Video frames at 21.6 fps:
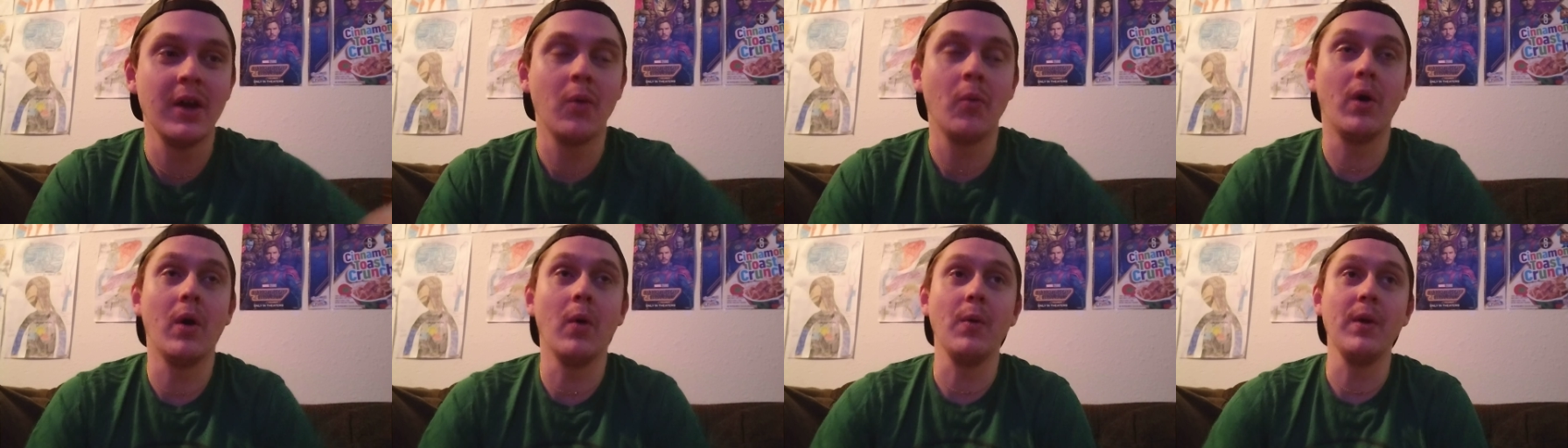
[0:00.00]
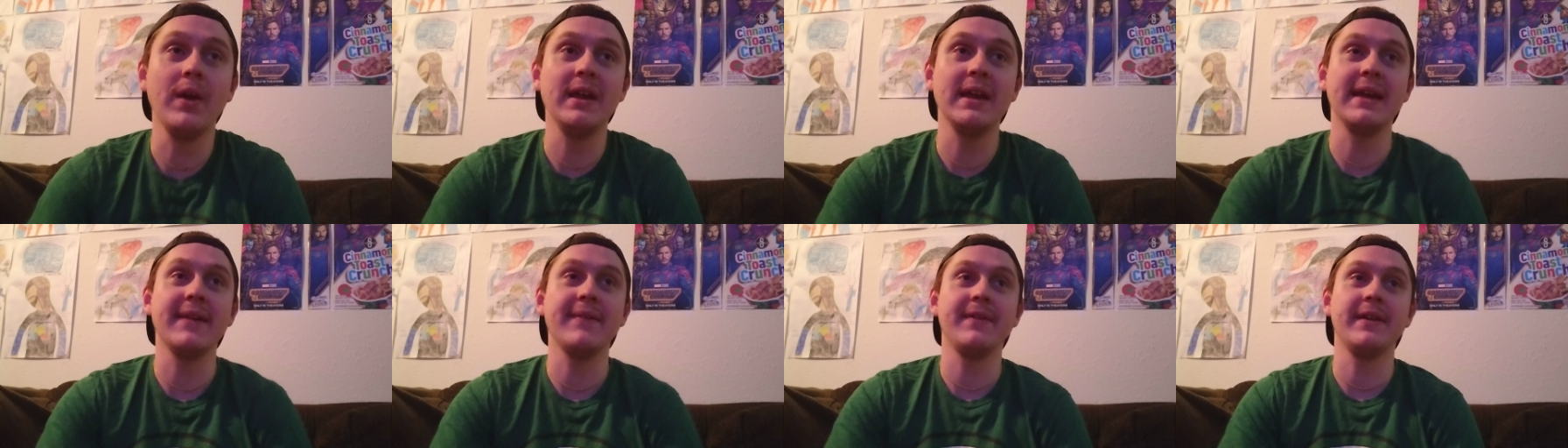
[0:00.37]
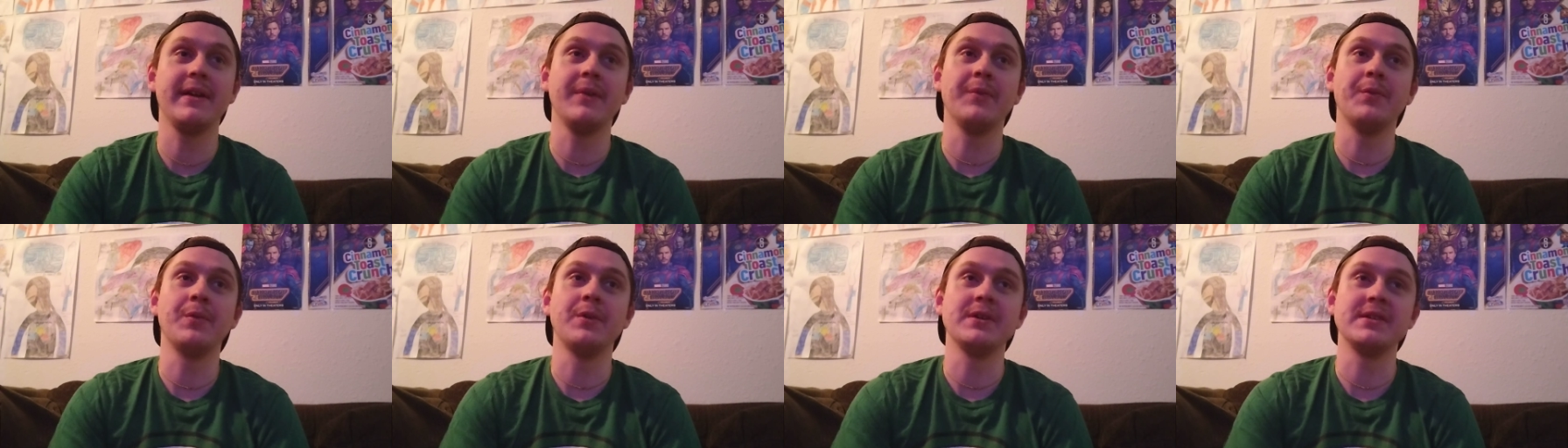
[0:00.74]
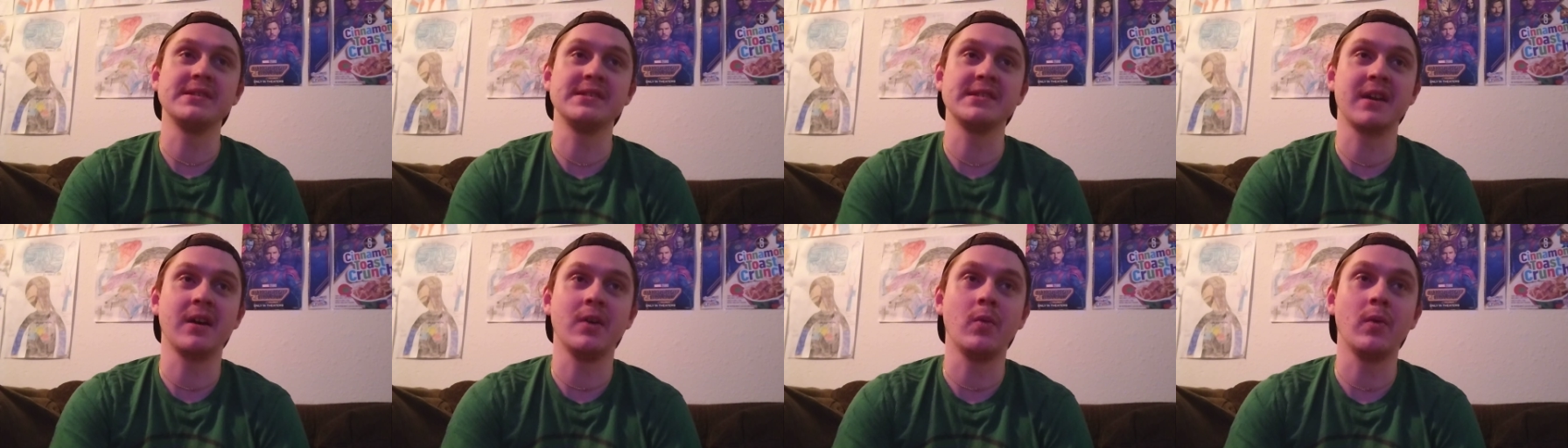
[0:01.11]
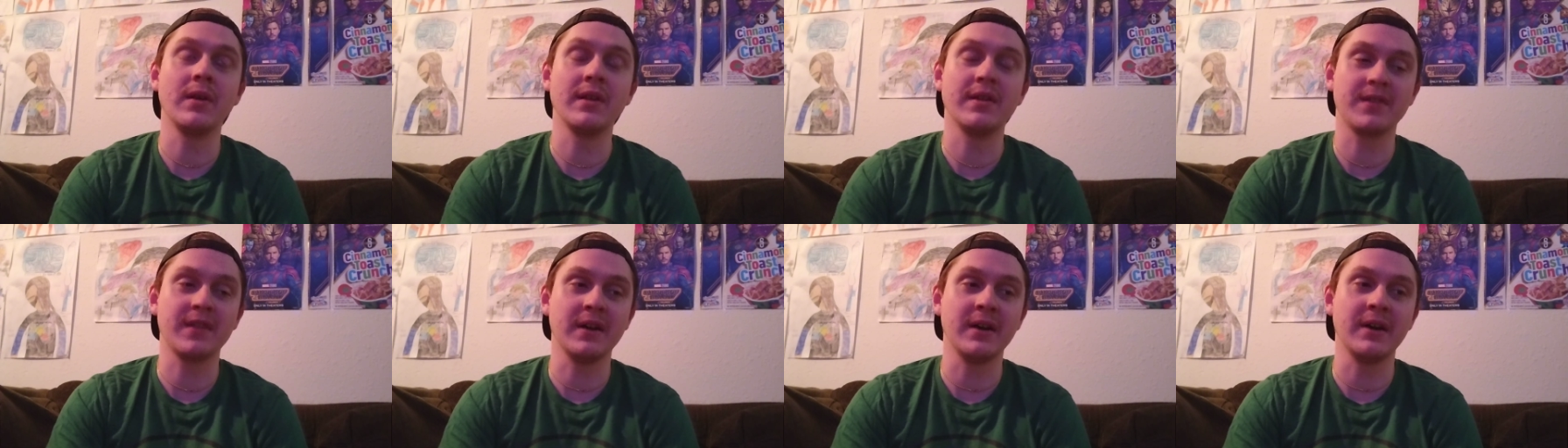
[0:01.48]
What we gave him was uh,
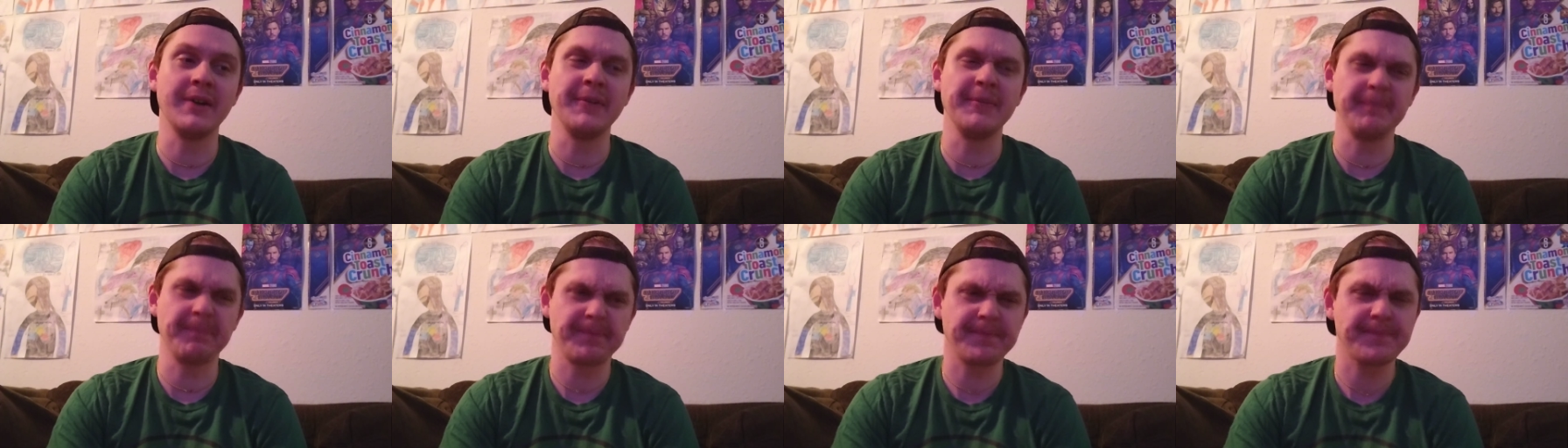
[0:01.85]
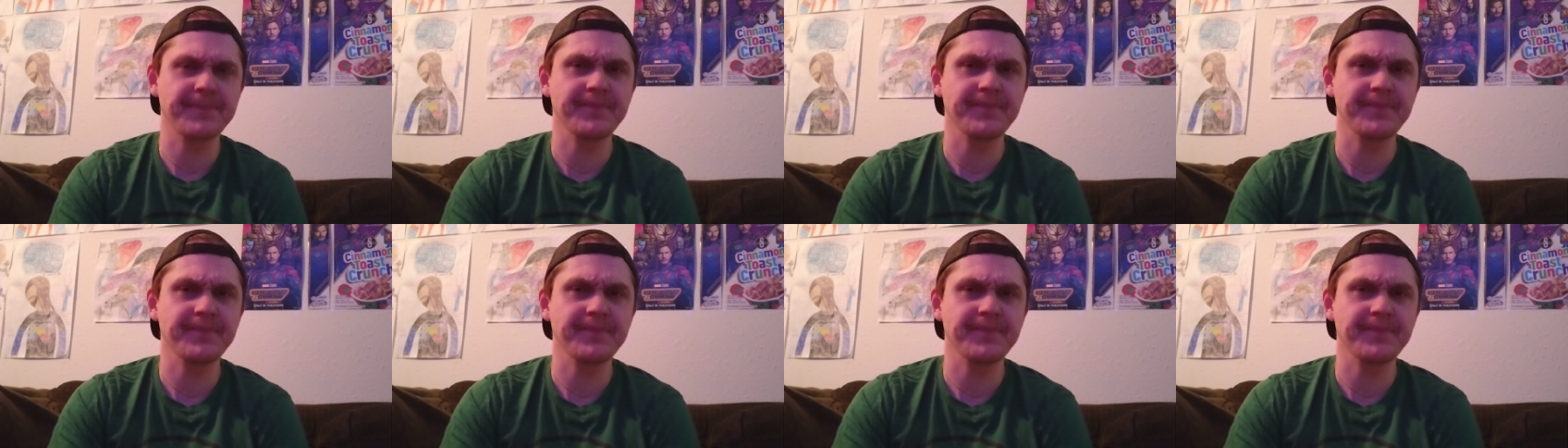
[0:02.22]
one of the